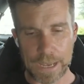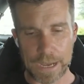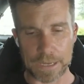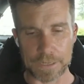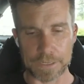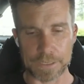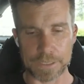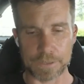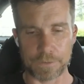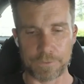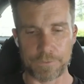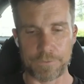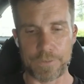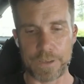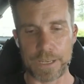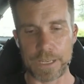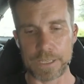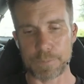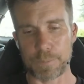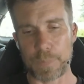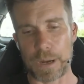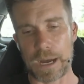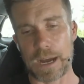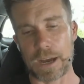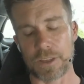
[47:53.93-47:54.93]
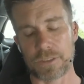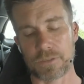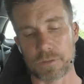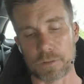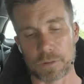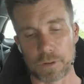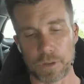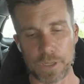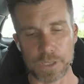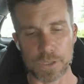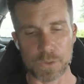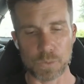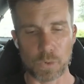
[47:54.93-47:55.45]
How does it affect part
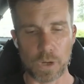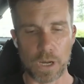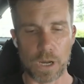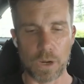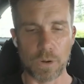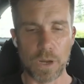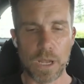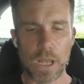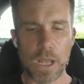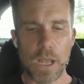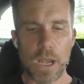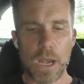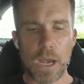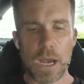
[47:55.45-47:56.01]
throttle as well?